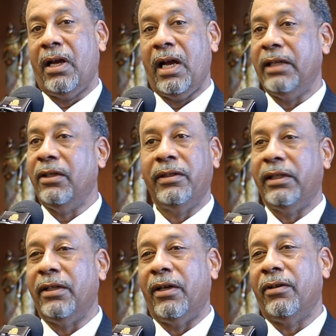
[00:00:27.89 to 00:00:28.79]
I know they
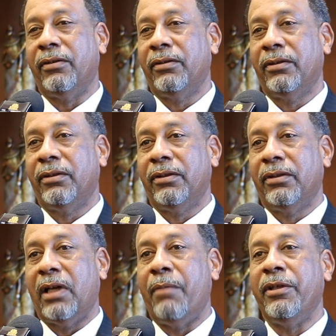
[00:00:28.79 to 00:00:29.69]
don't.
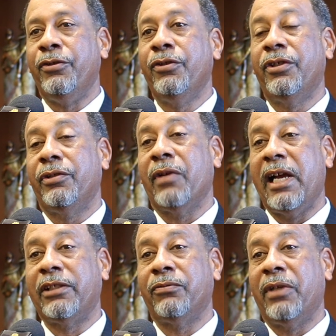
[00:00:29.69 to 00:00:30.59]
I mean, you could
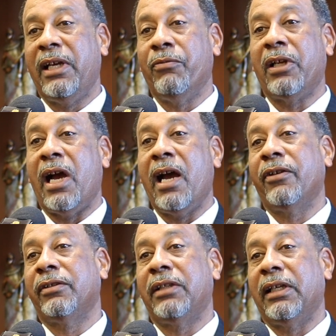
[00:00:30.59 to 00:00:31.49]
graduate with
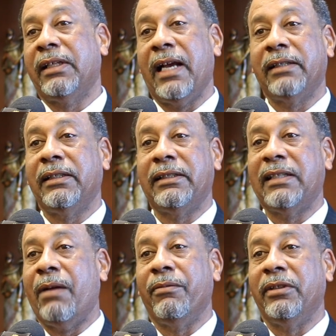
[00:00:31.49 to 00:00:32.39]
honors at Cal State
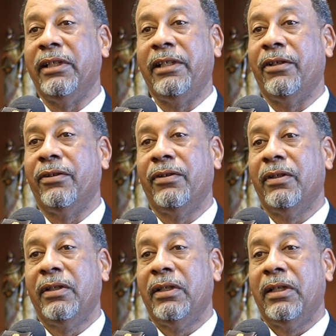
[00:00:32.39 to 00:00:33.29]
San Bernardino
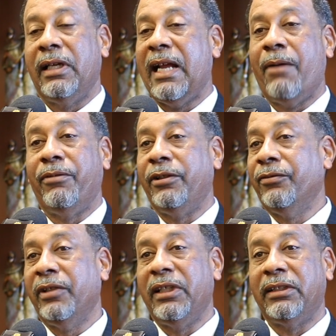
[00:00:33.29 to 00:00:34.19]
and have a
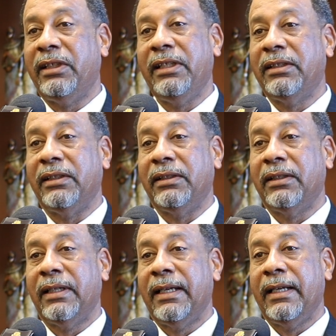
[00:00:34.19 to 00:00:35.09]
degree in teaching,
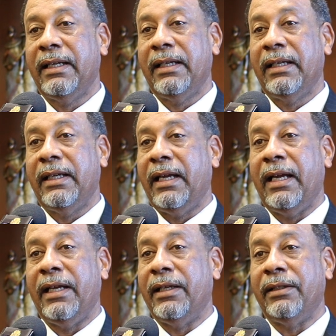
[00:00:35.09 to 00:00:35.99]

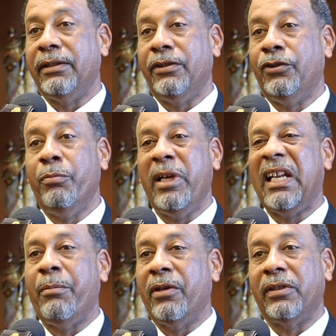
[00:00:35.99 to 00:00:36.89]
and you may
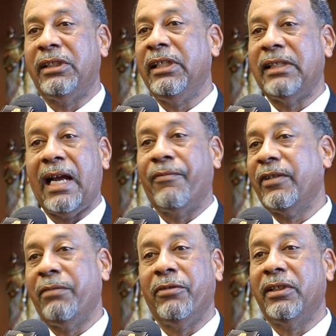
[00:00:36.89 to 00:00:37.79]
not be able to teach
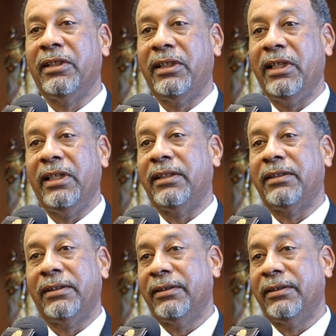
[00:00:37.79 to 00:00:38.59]
African American kids